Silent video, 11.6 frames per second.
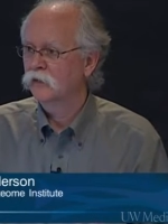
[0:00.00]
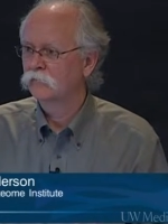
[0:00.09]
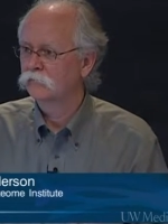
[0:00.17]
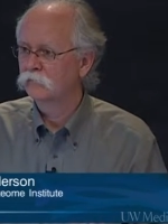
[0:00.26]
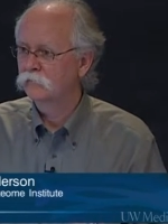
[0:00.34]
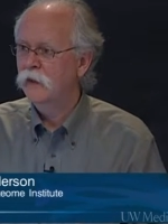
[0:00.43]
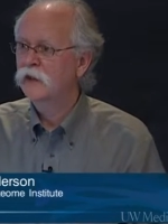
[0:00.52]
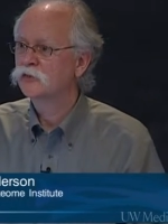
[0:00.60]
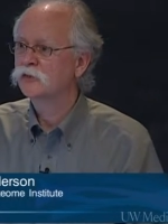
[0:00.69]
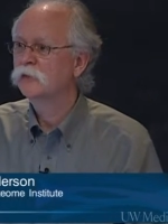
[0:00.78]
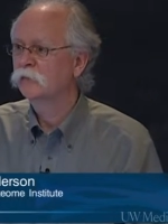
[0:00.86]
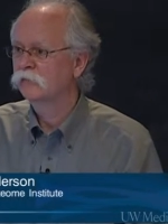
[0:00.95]
a major
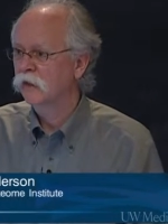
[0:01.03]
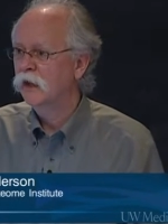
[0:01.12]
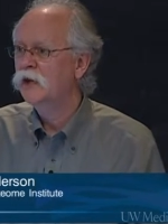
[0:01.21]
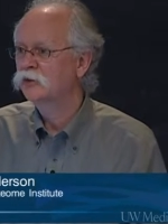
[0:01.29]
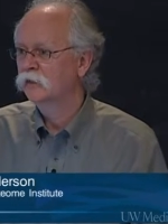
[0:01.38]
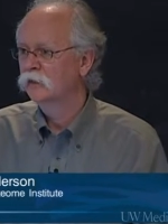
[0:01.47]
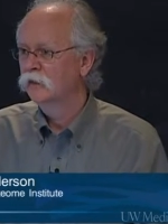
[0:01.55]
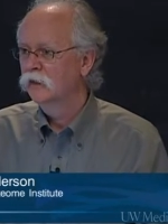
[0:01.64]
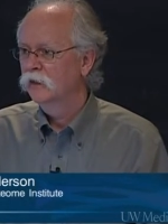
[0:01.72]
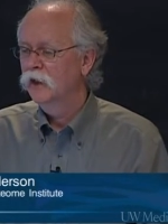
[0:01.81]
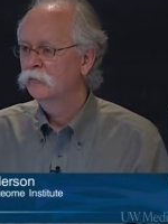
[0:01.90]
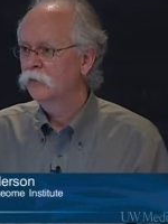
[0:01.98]
simplification
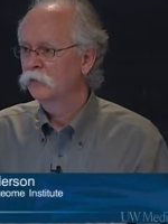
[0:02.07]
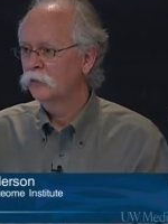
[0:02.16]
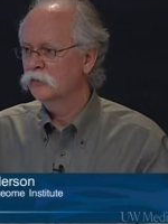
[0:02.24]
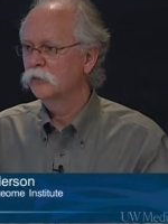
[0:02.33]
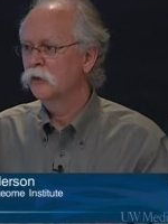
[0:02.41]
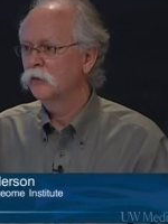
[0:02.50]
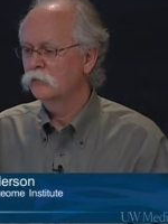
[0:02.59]
if we were doing